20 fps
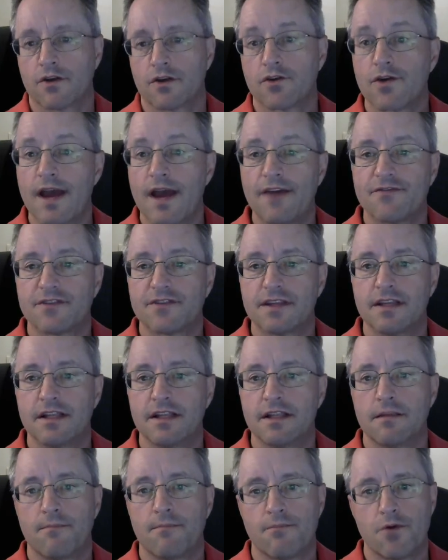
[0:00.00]

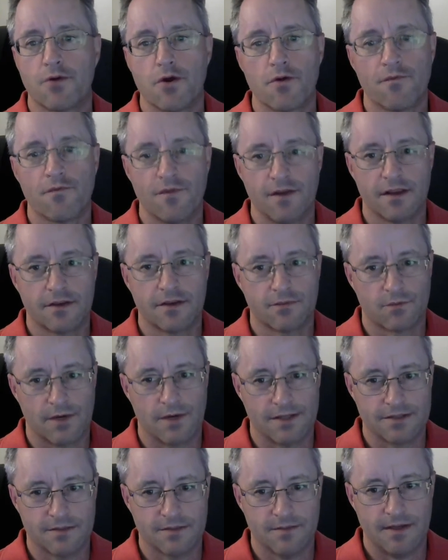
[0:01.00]
crafting the perfect
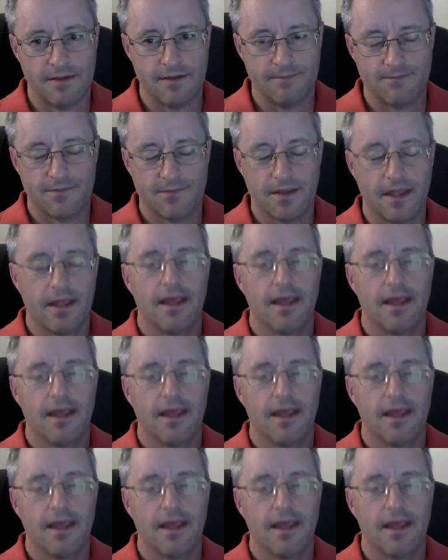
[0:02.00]
resume.